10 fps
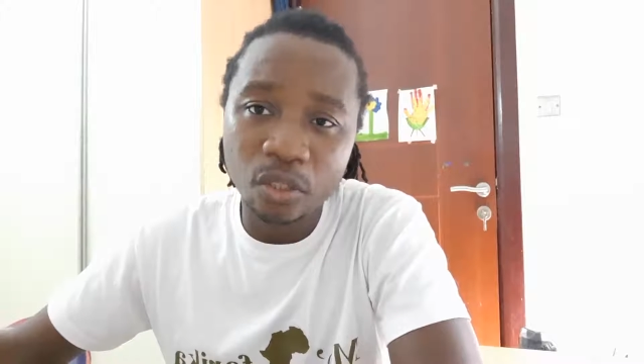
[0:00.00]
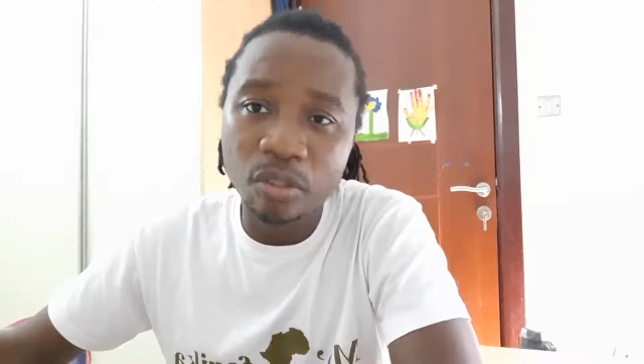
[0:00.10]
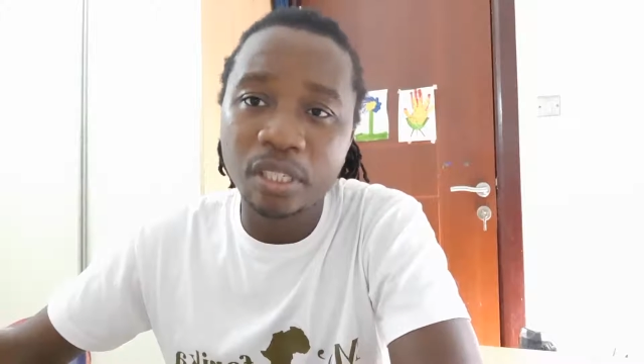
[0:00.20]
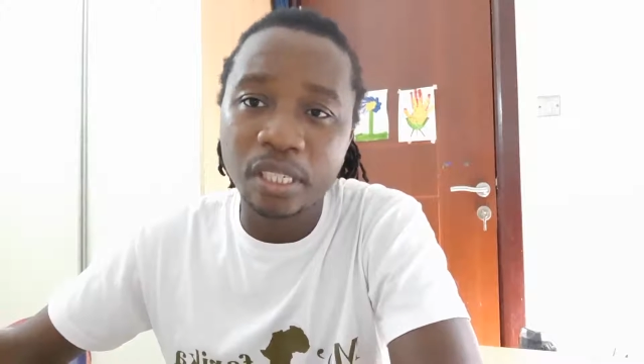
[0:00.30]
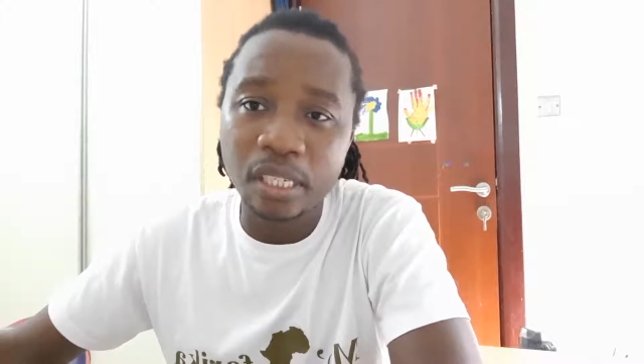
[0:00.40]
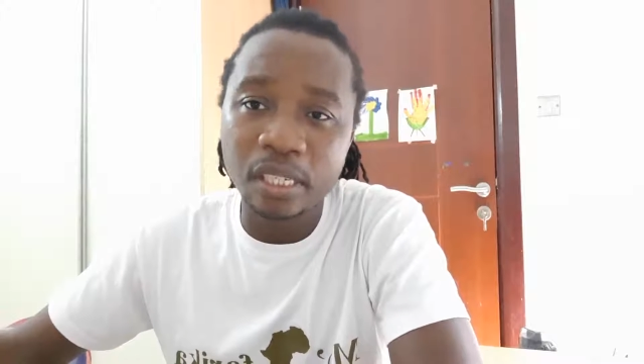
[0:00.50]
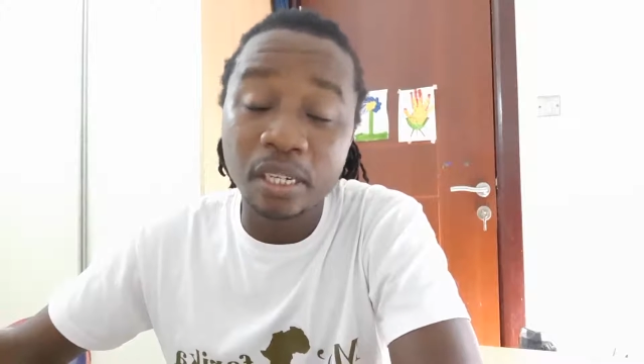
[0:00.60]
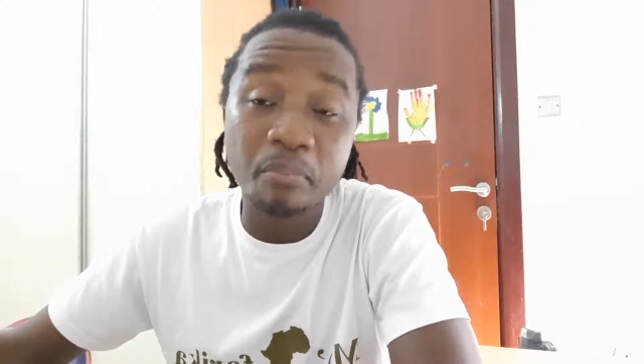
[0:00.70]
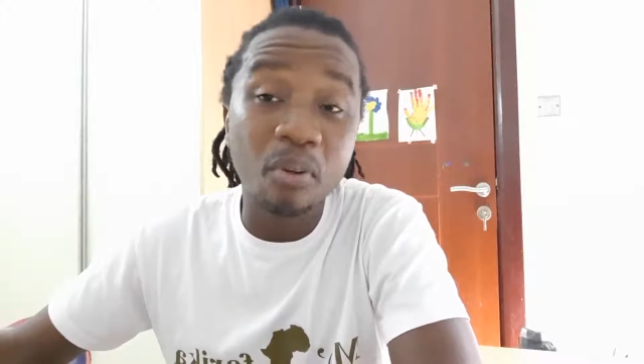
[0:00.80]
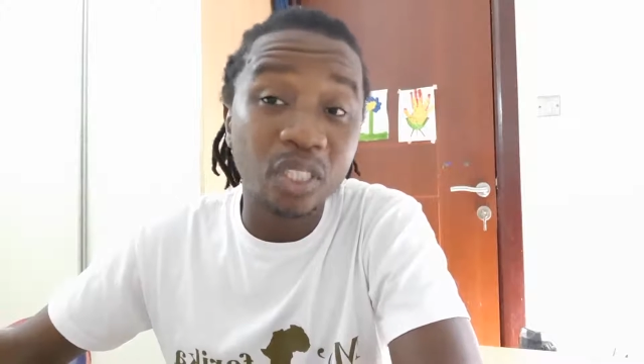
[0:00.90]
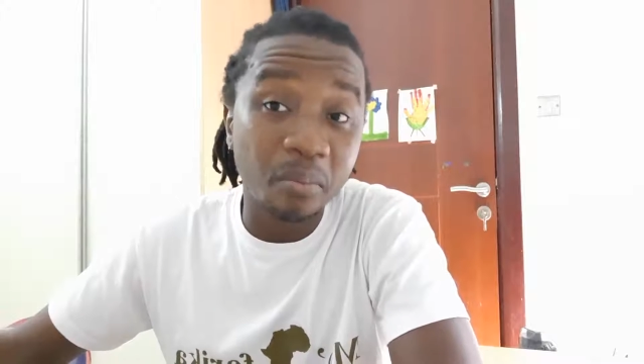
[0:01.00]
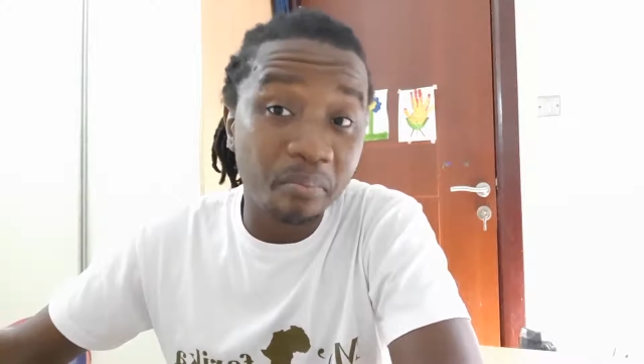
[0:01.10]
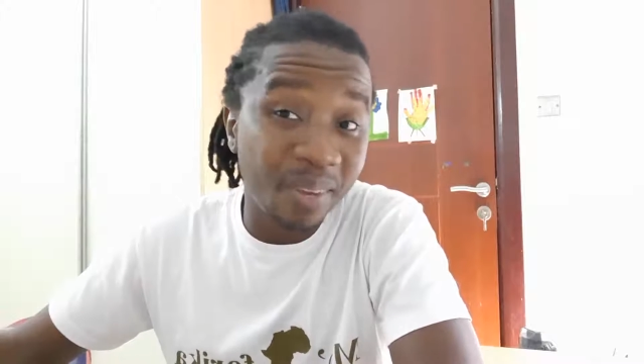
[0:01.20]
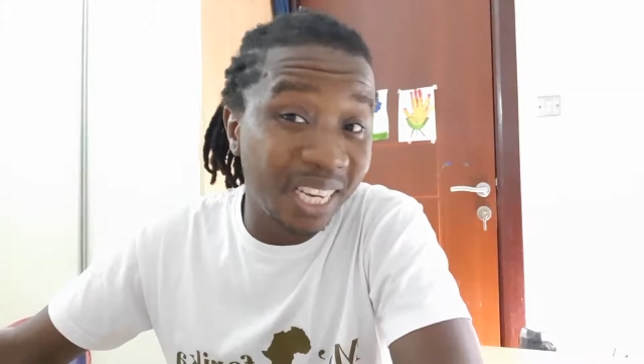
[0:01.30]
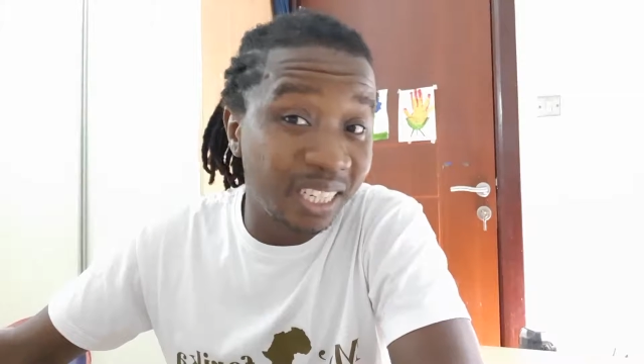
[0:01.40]
to see the
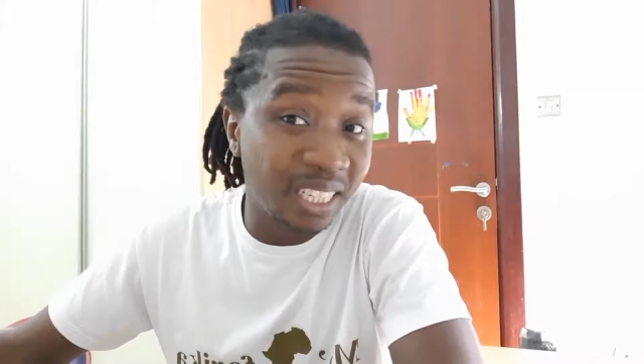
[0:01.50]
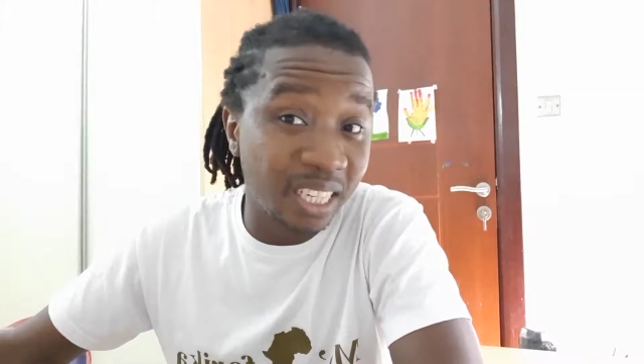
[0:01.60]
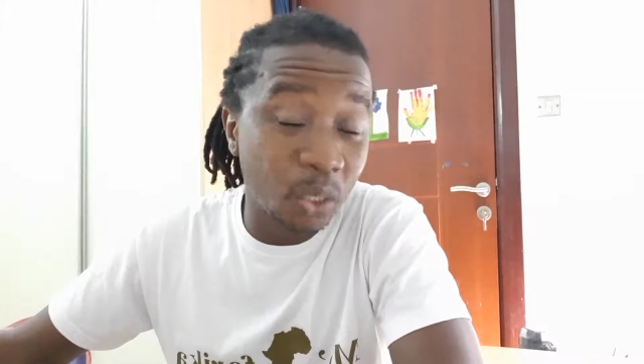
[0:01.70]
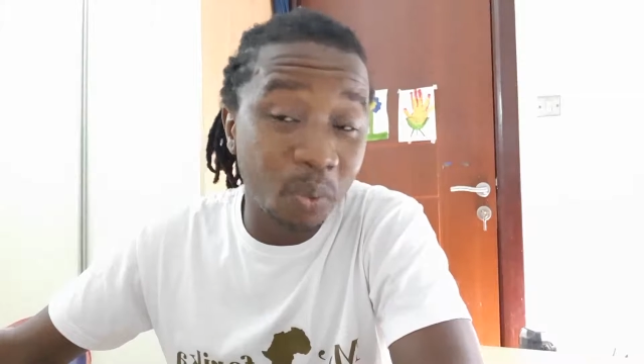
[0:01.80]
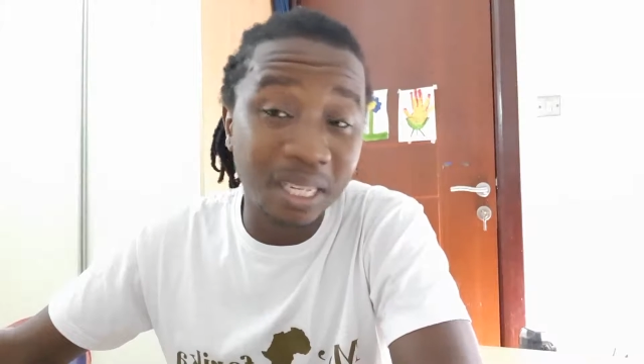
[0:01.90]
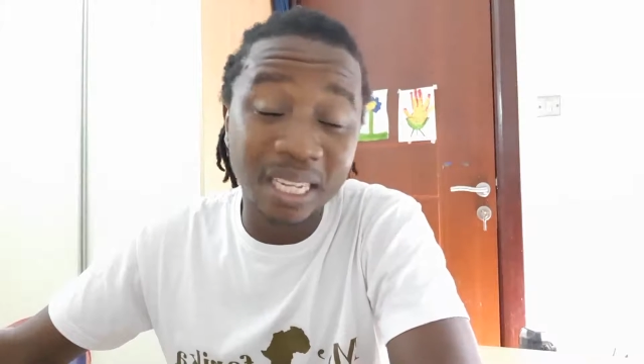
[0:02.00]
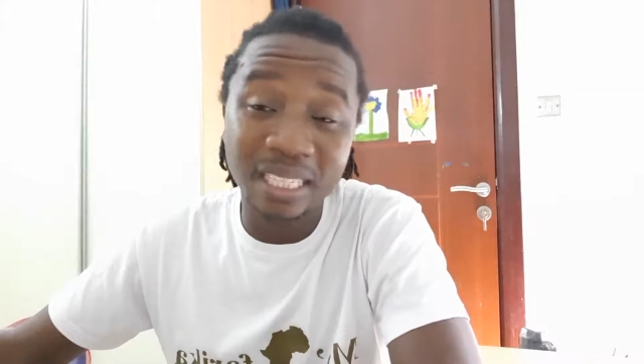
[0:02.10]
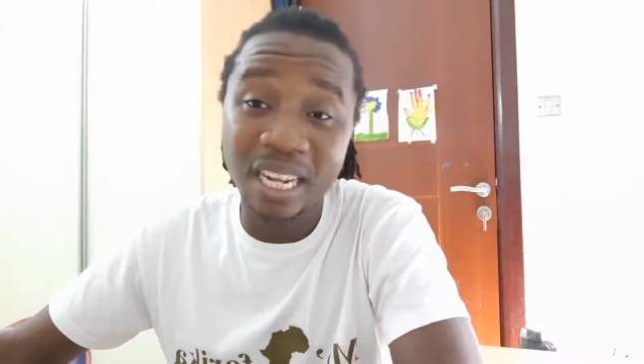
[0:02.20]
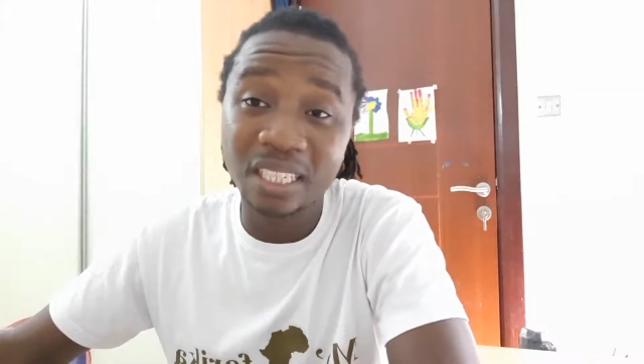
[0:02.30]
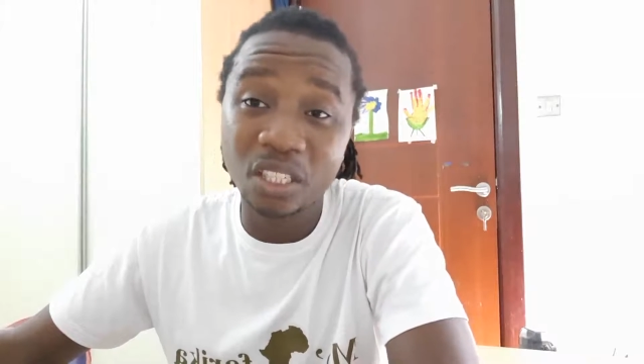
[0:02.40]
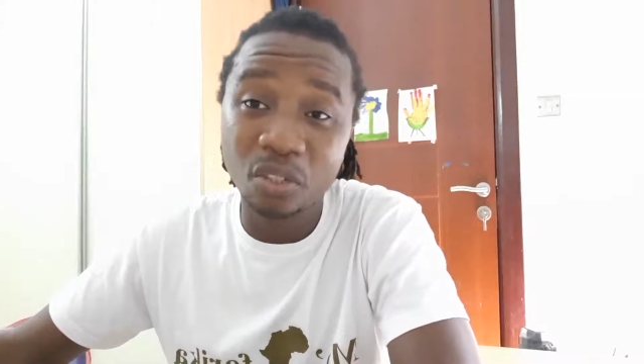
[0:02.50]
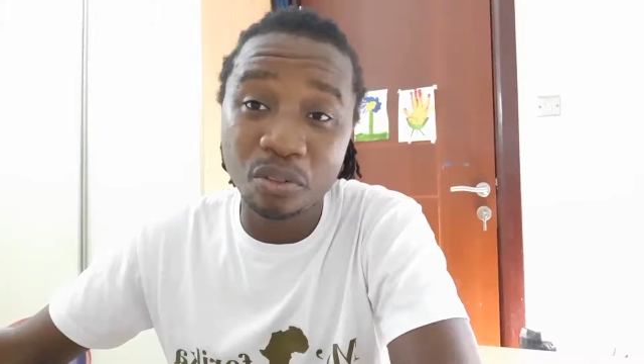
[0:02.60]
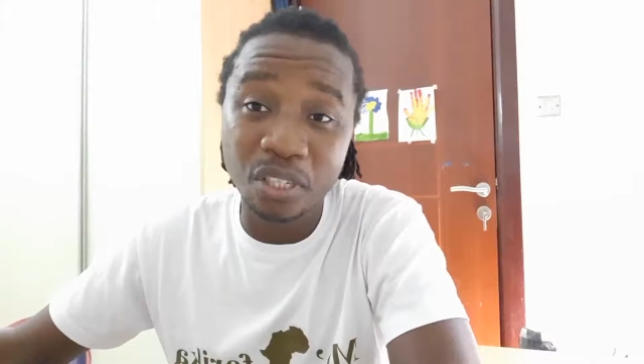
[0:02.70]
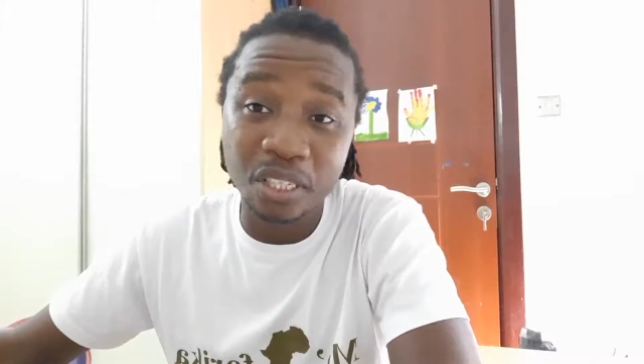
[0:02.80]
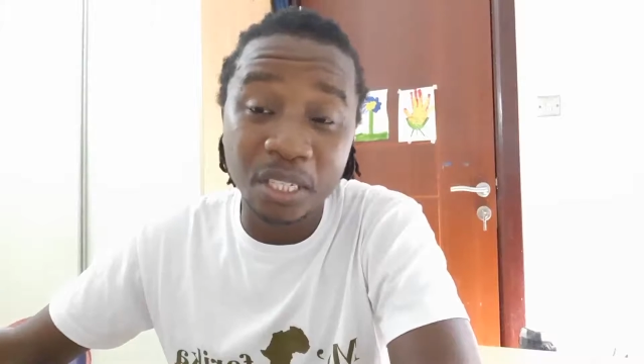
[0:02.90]
possibilities, we are starting to
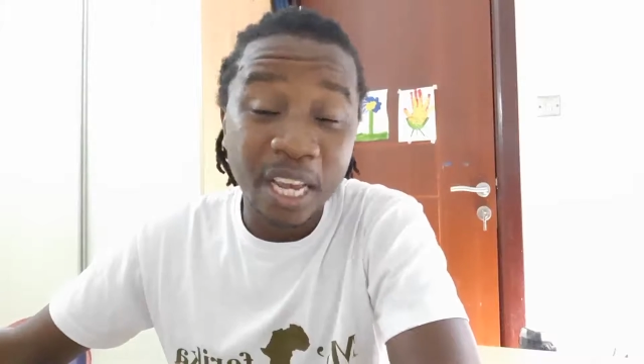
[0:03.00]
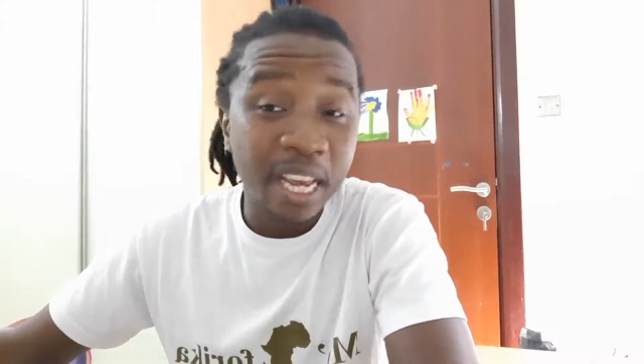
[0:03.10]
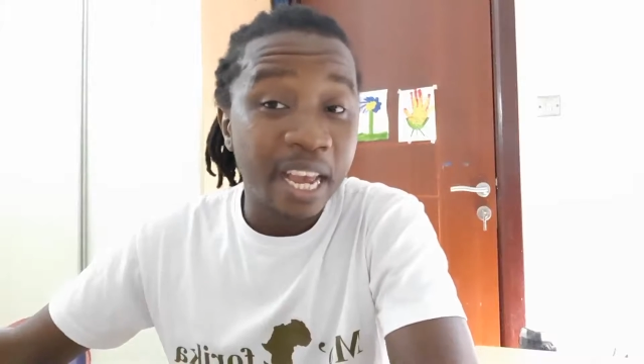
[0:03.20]
see